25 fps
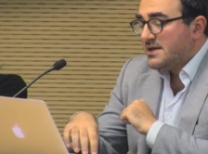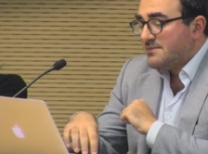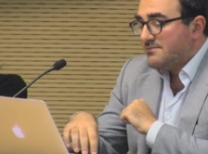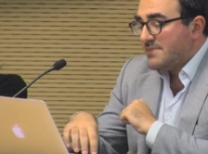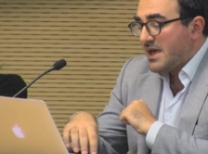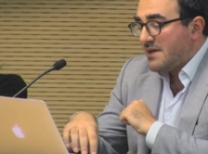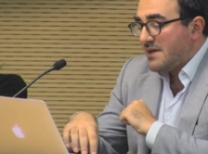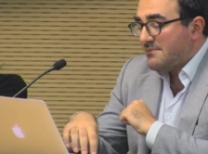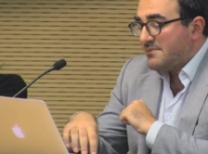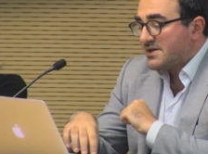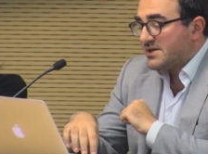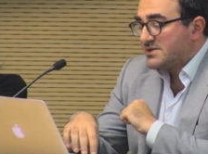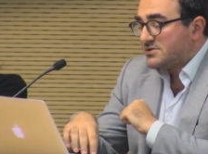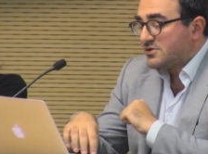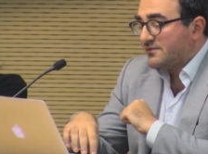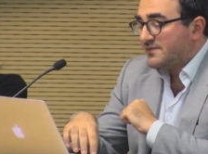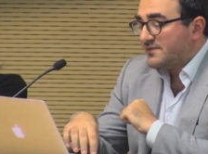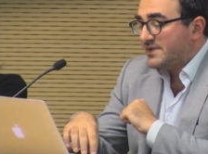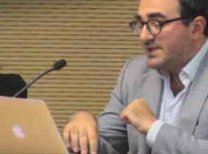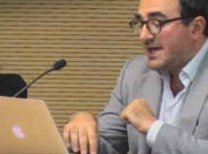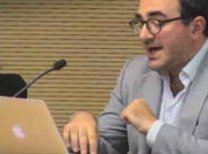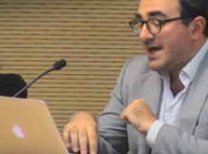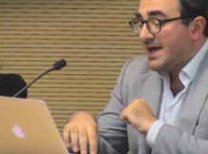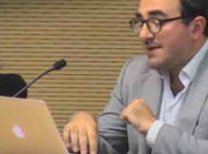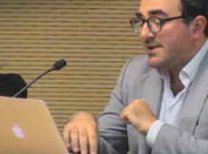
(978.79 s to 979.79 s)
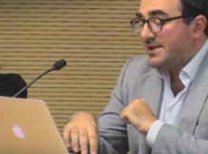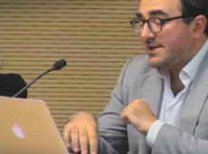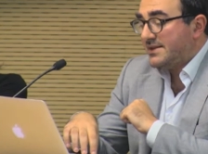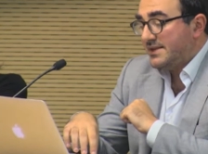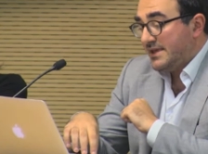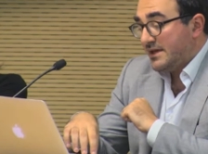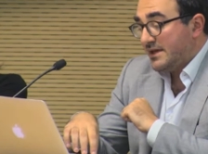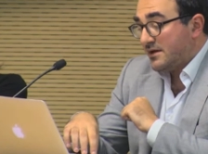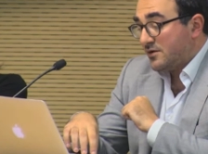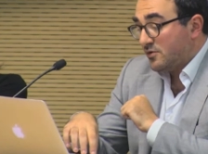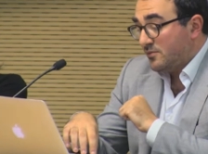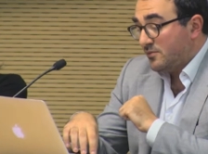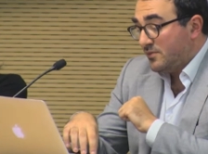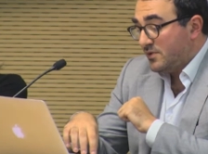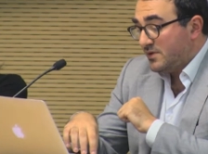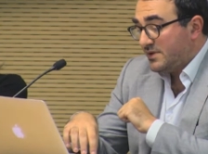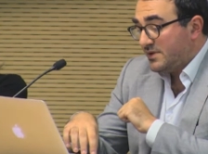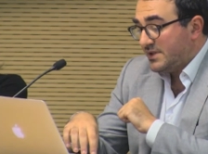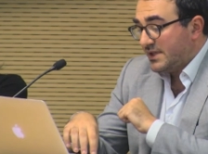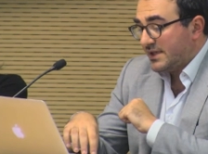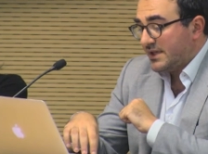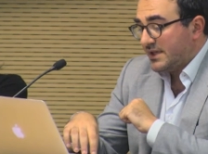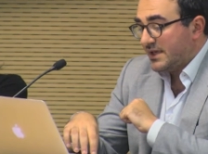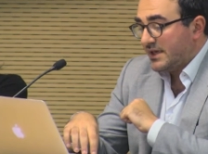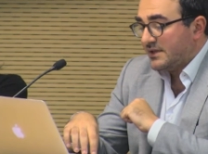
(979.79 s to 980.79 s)
members of the Ahmadiyya
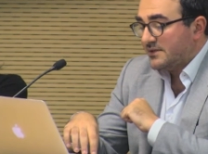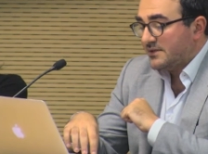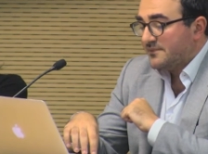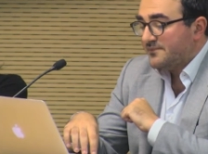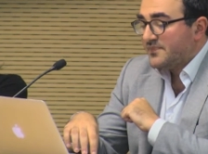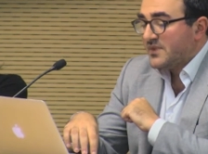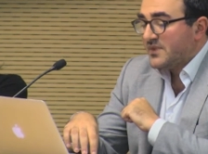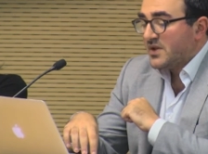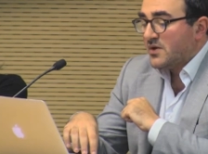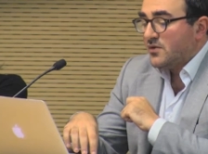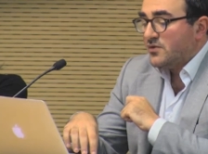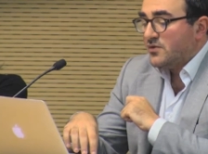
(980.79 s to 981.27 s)
community again,